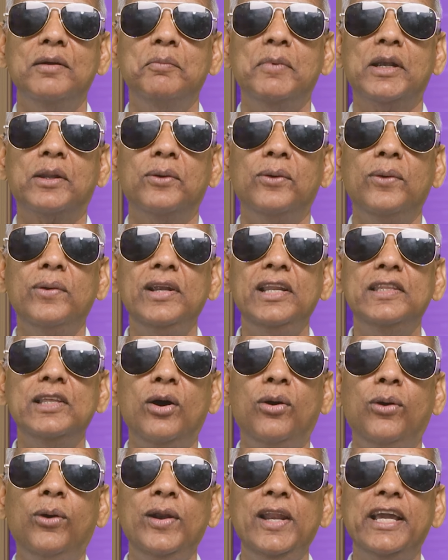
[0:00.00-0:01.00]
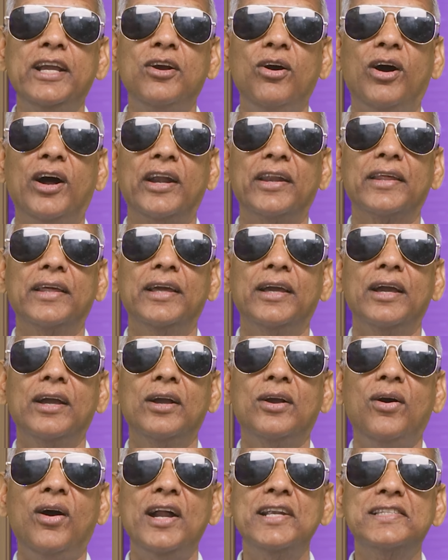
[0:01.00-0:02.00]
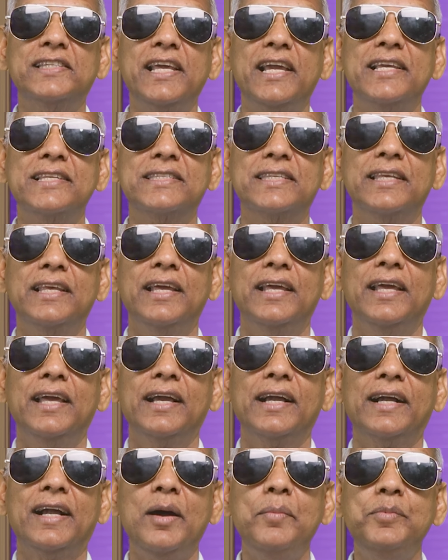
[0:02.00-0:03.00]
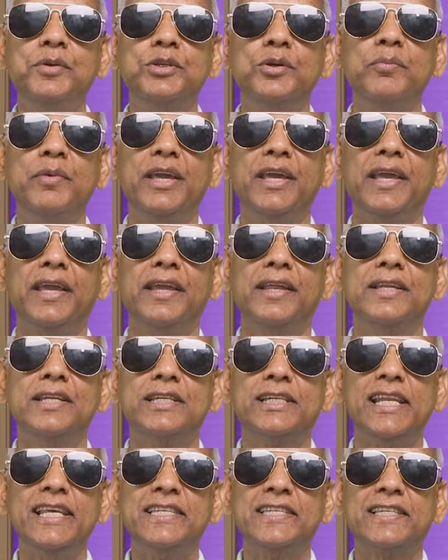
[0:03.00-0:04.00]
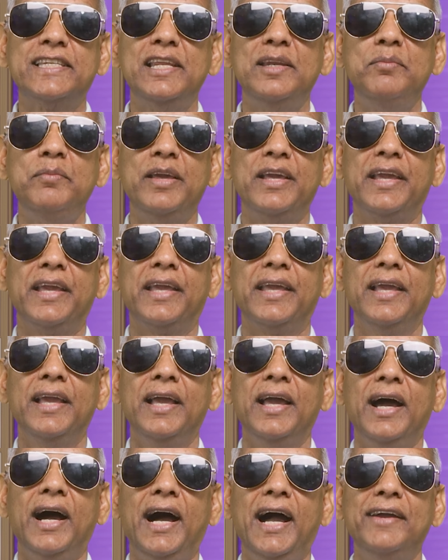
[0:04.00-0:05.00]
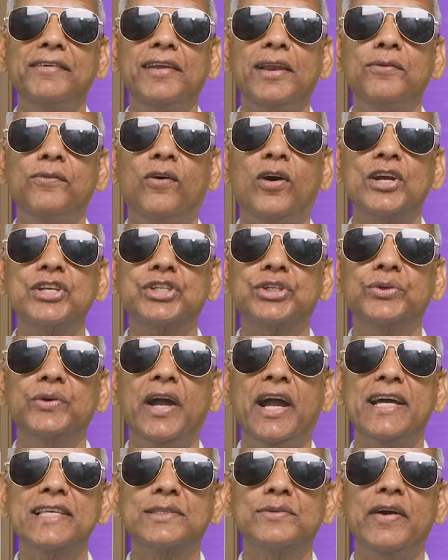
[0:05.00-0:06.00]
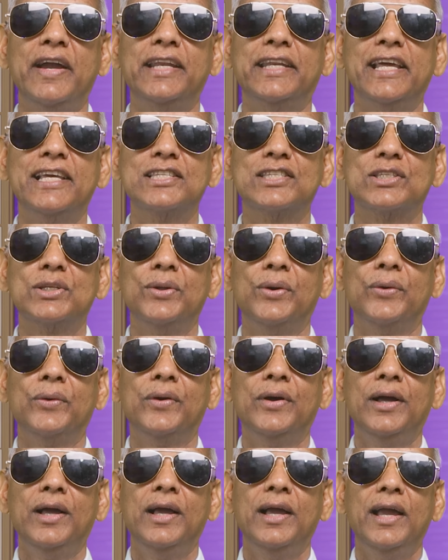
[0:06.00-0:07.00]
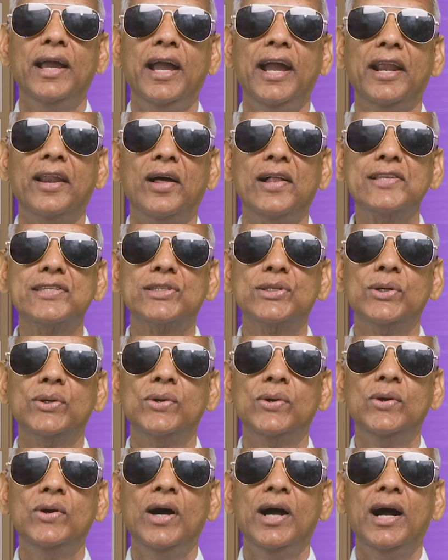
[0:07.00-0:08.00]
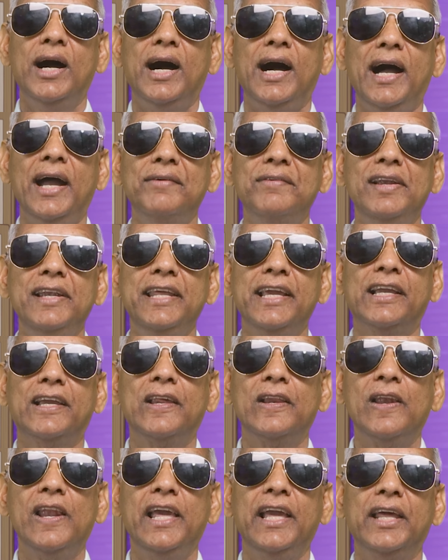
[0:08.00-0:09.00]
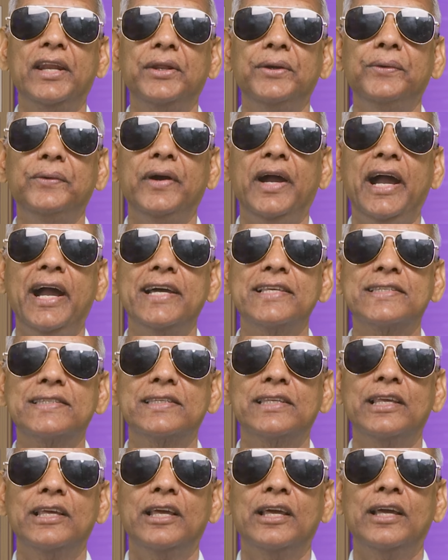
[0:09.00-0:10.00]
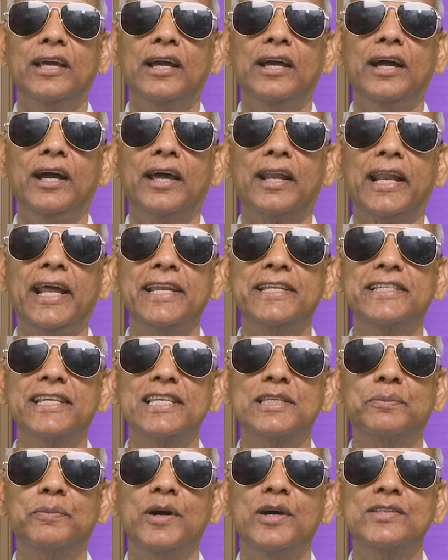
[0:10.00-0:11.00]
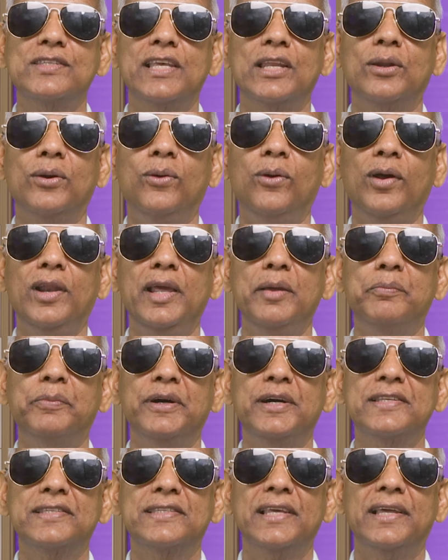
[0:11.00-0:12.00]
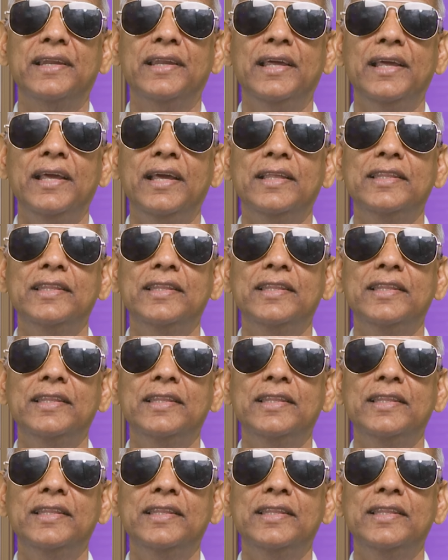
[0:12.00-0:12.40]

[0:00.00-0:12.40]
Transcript: But only the holy God. God says, come to me, trust in me. I will wash you as white as snow. And also, I will declare you as a righteous person, holy person.